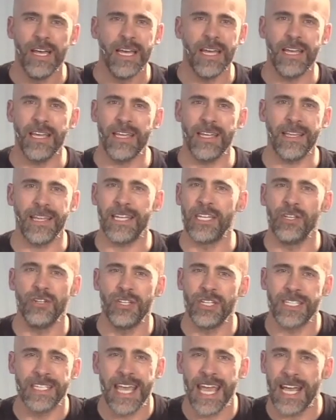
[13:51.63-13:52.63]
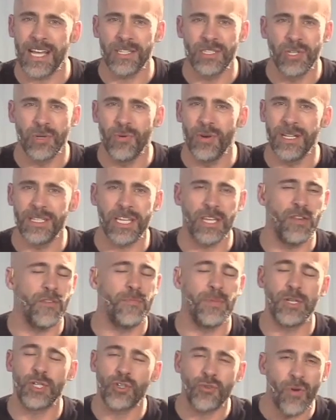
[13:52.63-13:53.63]
like you just can't do it and you've
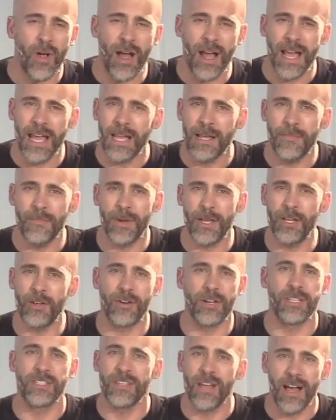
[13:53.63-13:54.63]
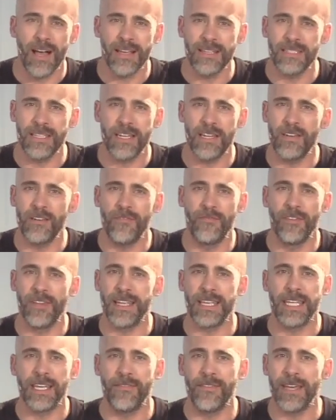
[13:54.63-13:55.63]
been trying but you're exhausted and you feel
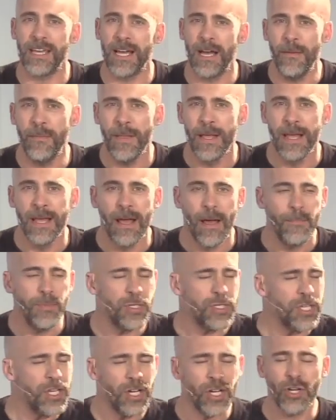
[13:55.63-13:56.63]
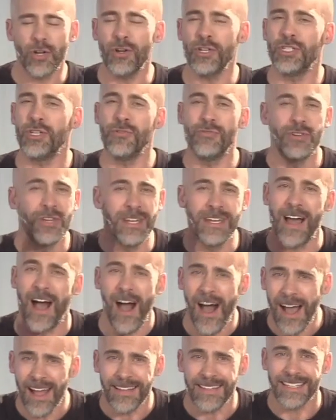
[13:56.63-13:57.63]
like giving up, I'm just going to encourage you to
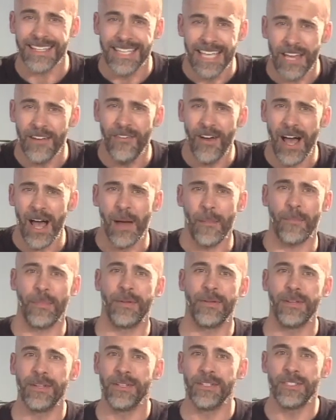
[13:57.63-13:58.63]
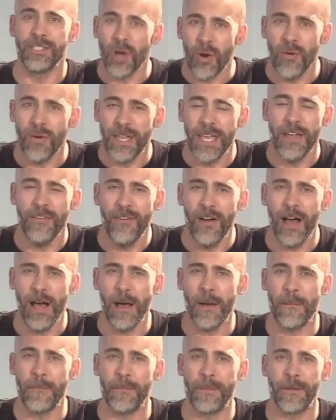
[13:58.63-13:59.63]
not give up. Don't give
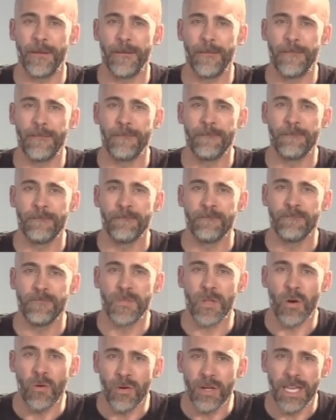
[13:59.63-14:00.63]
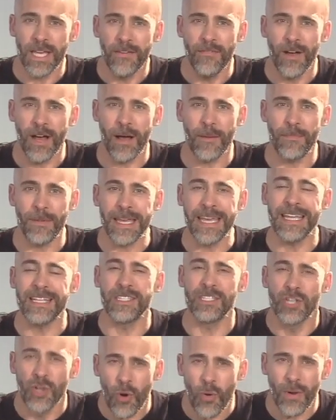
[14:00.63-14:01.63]
up. Don't give up.
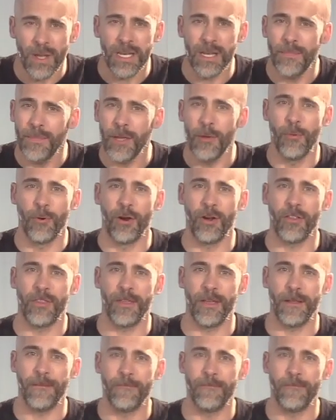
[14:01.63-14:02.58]
It's going to be worth it.